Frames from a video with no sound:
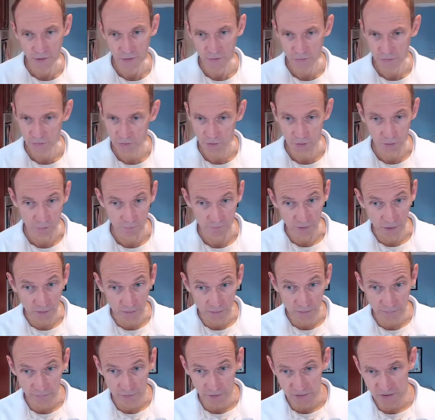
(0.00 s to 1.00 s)
So
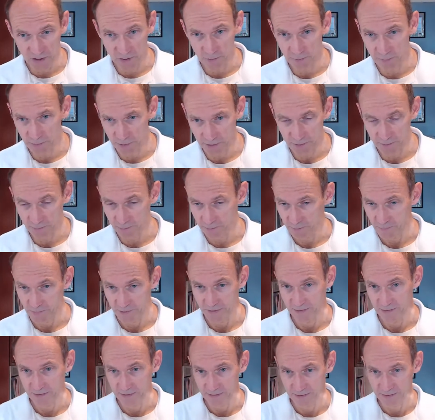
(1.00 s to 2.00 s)
very, very simple.
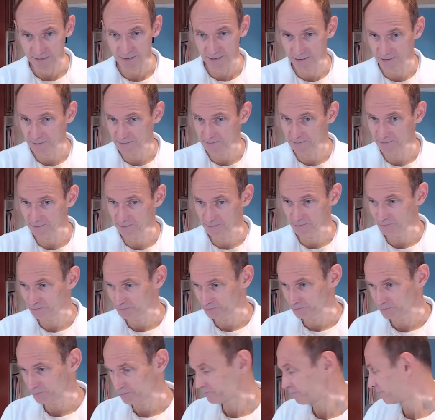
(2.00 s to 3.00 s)
Um,
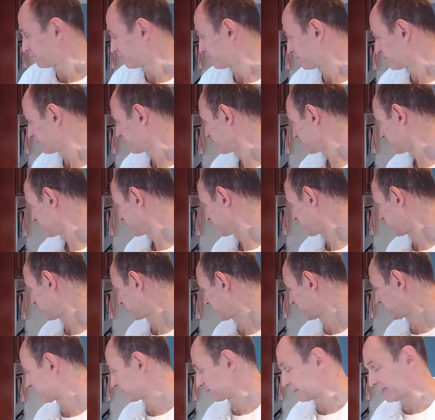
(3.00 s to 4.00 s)

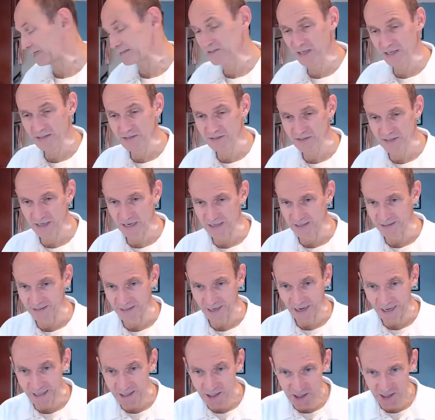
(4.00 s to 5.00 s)
okay, let's get started.
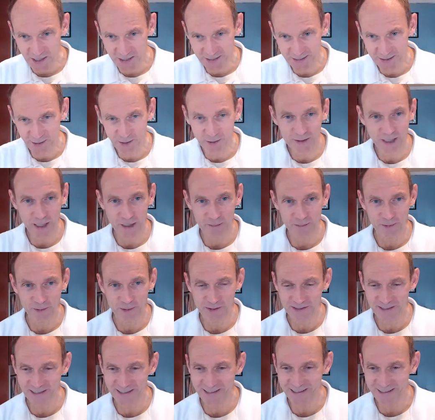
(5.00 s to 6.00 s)
Hi, Chuck. Long time no
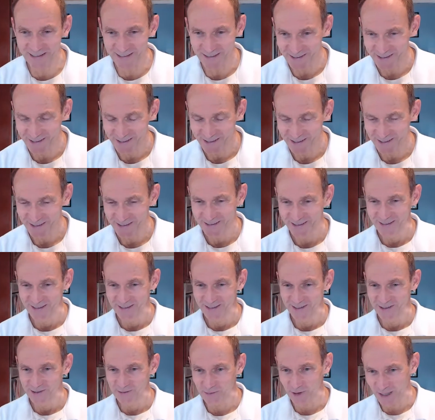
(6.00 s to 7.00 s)
see.
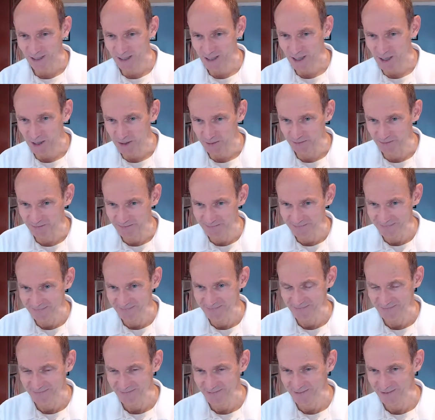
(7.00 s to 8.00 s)
Welcome.
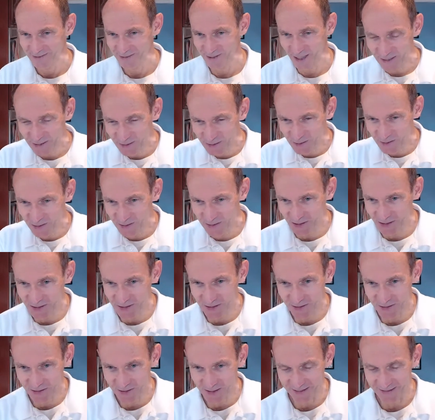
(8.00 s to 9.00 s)
It's nice to see
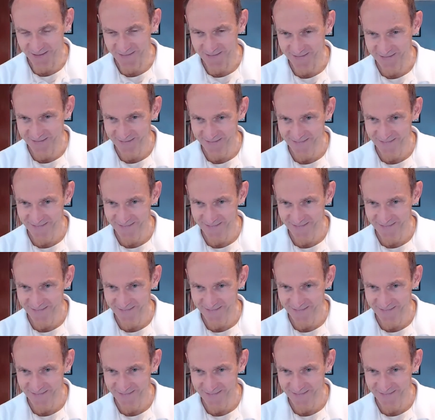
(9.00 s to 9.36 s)
you here.